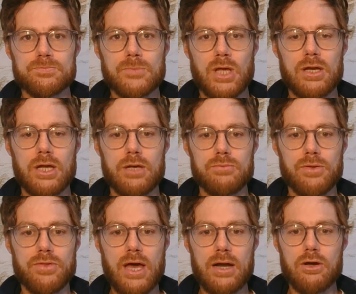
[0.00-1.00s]
And
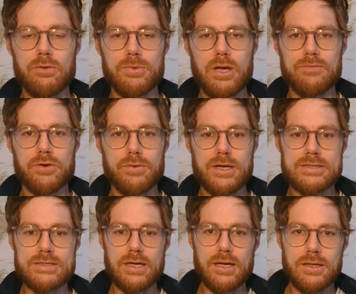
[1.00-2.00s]
with that, I hope you have a great
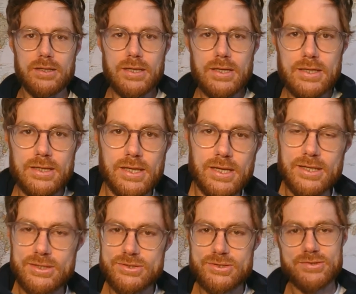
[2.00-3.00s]
day,
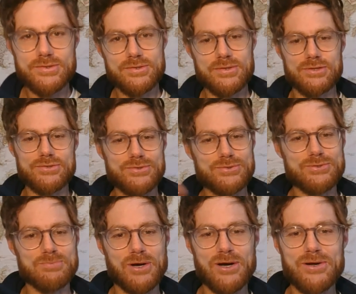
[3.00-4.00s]
and I'll see you
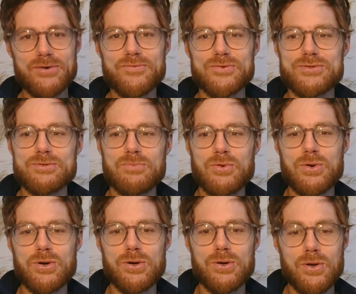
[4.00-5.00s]
tomorrow for some
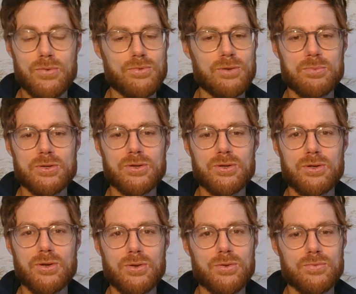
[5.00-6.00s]
more Ripka
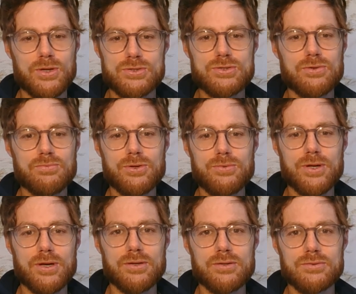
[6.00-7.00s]
Reads
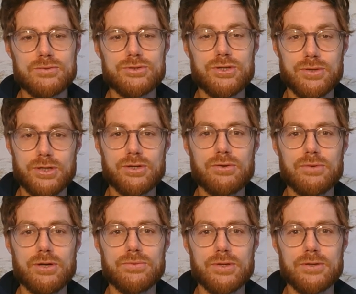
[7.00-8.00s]
Neruda during
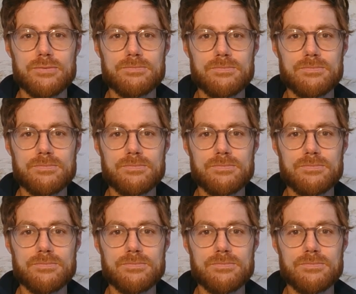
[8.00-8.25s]
Corona.